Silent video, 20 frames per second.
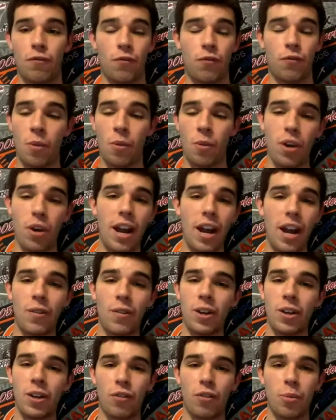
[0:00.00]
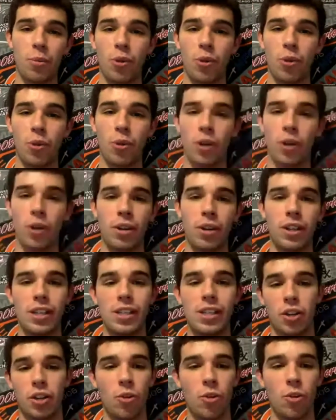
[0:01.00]
From what I've heard from Hoiberg, he's
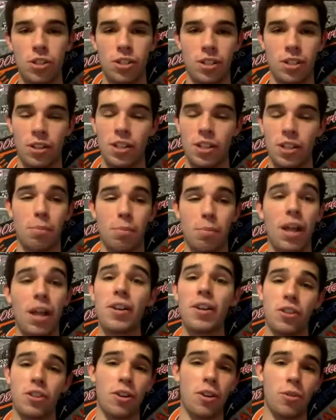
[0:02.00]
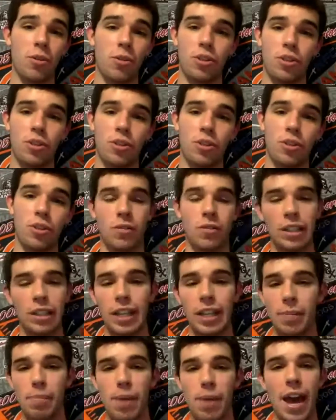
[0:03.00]
a player's coach. He's very
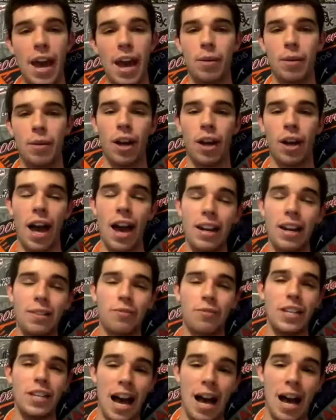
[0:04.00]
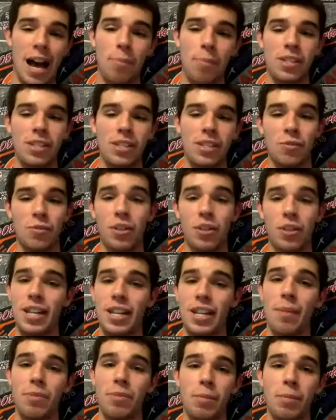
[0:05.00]
laid back, kind of the opposite of what
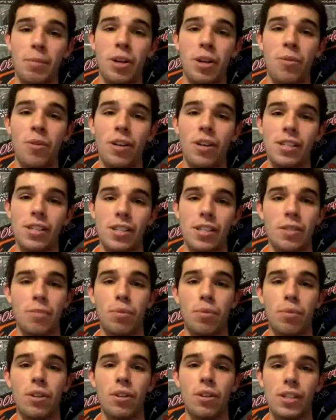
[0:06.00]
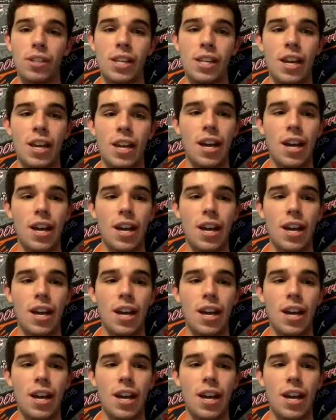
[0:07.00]
Tom Thibodeau was to the Bulls.